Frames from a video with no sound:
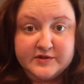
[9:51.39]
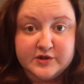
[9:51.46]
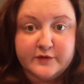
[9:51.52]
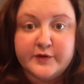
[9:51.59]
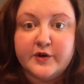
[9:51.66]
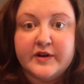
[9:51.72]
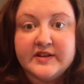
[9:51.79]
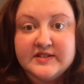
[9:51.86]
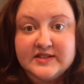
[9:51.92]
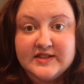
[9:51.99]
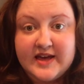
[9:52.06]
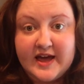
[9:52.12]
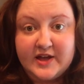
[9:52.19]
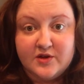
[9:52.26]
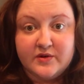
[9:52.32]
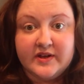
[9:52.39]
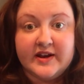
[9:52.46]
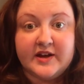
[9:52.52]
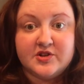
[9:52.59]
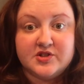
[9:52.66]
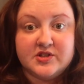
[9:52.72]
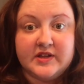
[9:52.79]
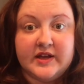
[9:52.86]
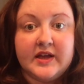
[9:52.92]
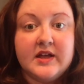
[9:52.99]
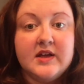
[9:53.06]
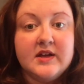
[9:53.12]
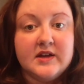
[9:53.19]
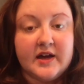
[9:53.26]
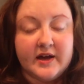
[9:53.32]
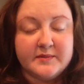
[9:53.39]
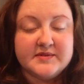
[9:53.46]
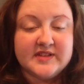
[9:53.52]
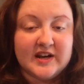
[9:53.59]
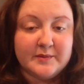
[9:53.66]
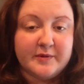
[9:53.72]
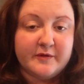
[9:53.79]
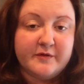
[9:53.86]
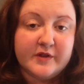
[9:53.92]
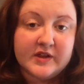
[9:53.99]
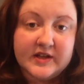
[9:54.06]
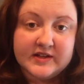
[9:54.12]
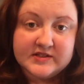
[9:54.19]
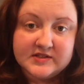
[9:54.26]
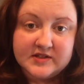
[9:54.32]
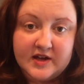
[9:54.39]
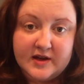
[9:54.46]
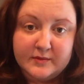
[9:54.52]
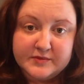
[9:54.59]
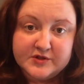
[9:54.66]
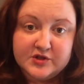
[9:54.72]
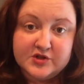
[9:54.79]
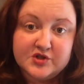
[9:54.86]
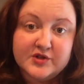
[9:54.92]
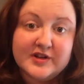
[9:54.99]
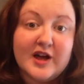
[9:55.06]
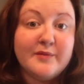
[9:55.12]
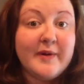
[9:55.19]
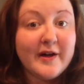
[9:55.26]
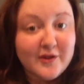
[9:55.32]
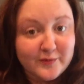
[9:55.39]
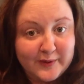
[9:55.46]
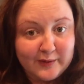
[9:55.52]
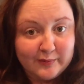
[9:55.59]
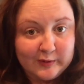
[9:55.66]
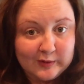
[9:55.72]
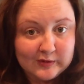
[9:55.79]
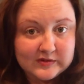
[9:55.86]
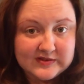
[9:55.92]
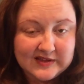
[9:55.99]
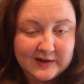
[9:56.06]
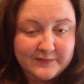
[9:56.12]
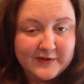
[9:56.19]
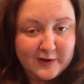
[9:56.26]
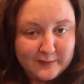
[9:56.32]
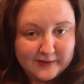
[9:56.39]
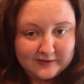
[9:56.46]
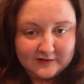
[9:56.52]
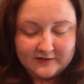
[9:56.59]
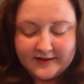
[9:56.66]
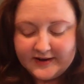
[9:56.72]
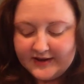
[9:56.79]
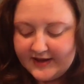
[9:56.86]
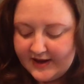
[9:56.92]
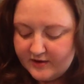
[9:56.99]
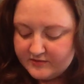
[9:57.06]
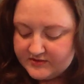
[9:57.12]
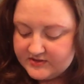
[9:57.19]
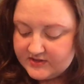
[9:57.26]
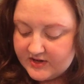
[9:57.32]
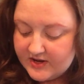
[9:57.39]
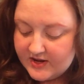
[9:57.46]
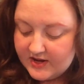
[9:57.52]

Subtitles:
So if you're into that, you can actually set up affiliates so that you can help other people set up their MailerLite accounts.